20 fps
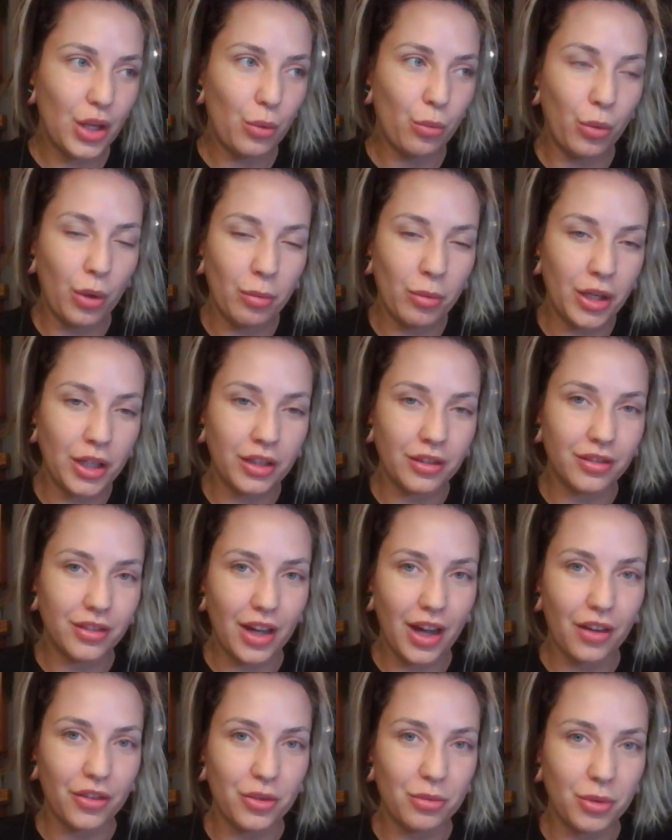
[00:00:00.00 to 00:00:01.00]
women
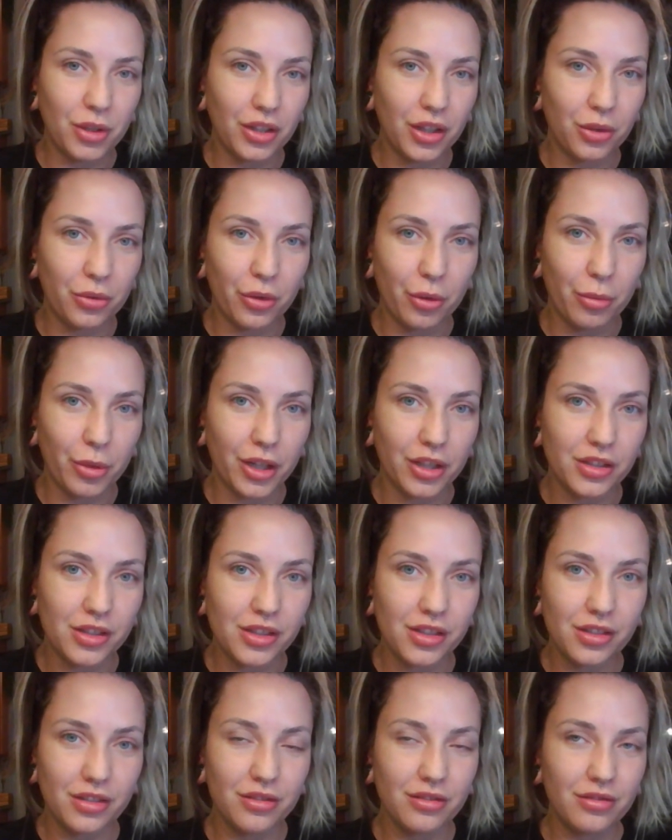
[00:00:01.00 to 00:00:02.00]
have to be like
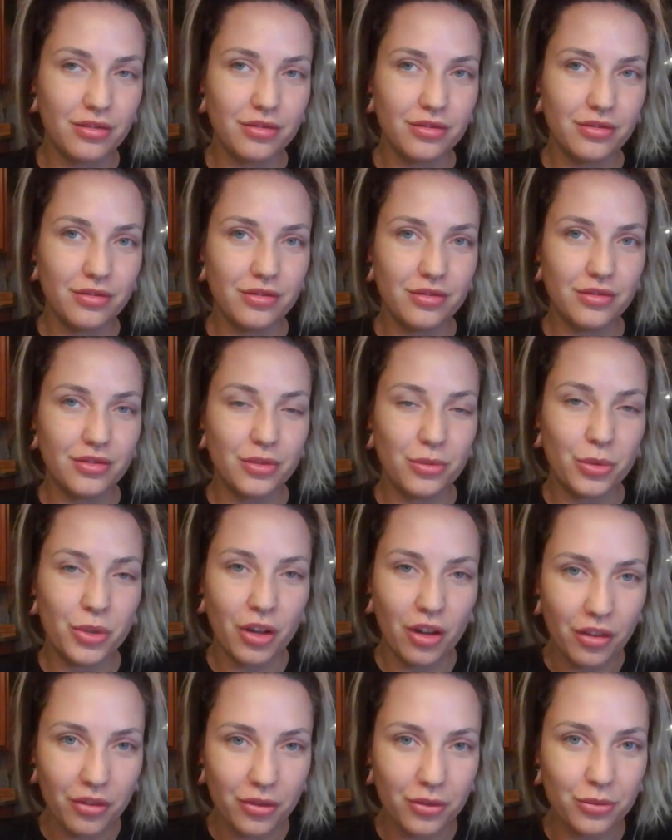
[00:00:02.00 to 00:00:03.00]
robots. We're
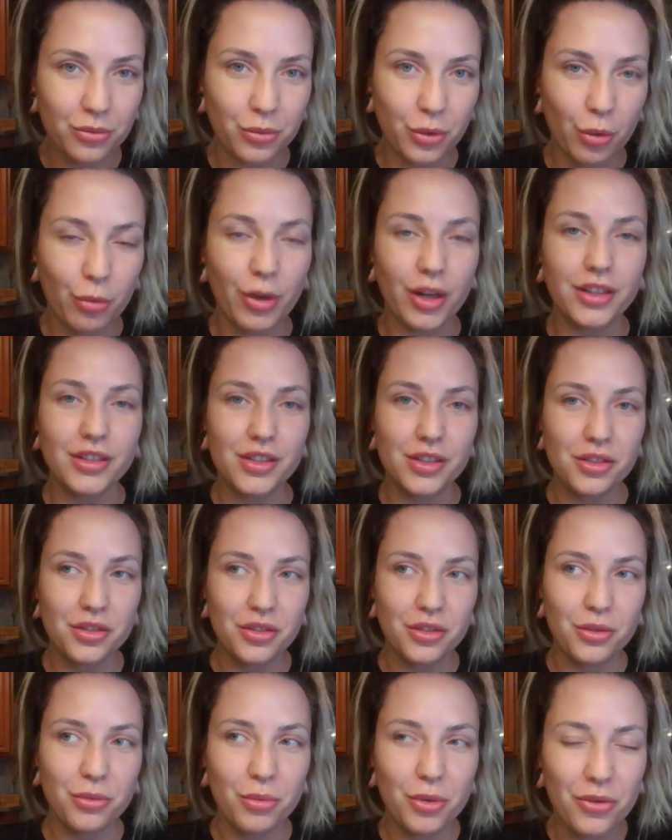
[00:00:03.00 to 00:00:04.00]
not robots.
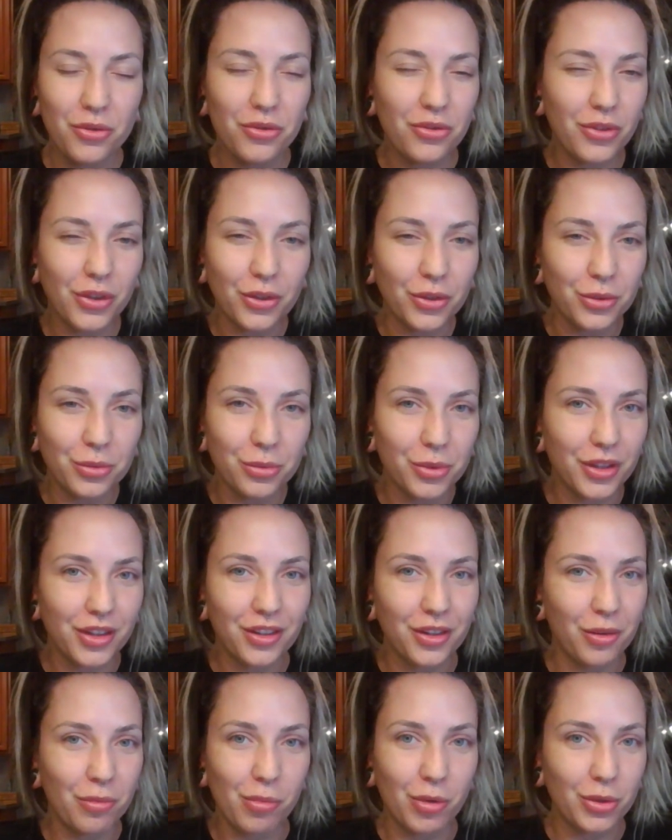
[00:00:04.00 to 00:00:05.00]
We're filled with
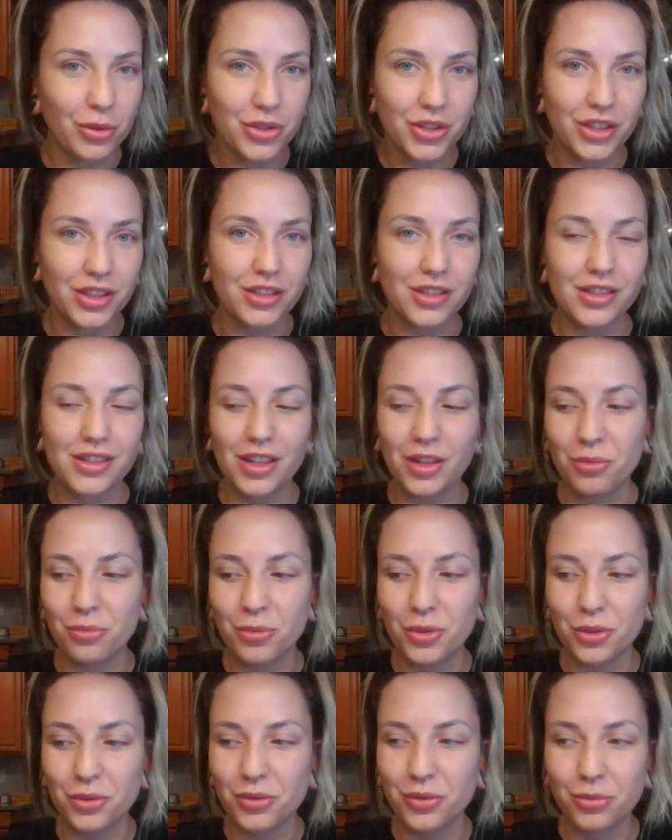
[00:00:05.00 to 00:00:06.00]
emotions, and
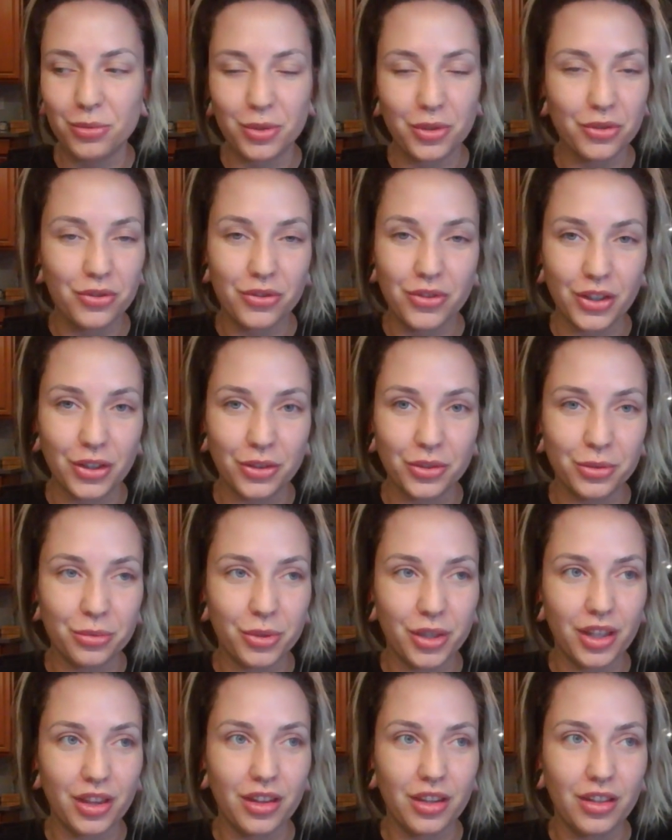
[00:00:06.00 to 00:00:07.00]
we're filled
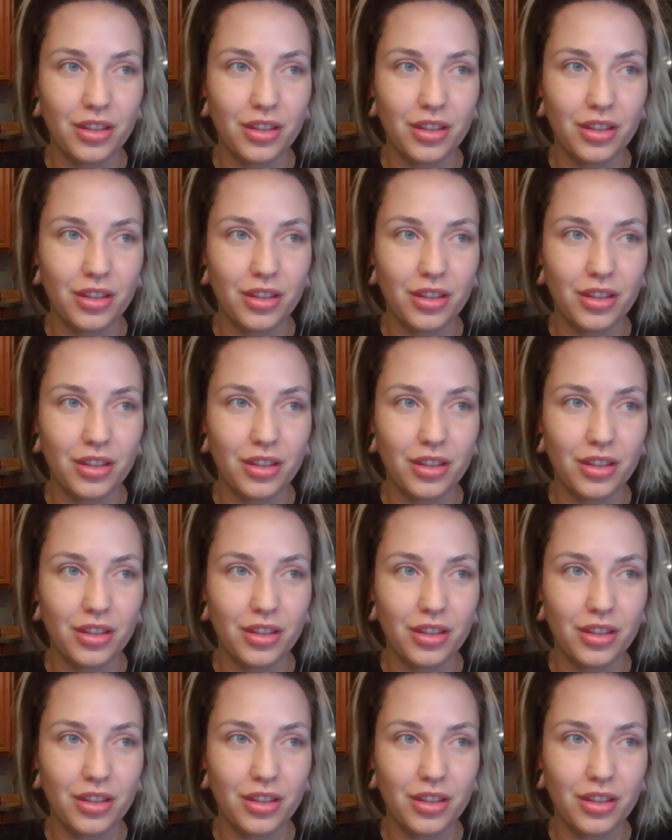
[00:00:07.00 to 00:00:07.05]
with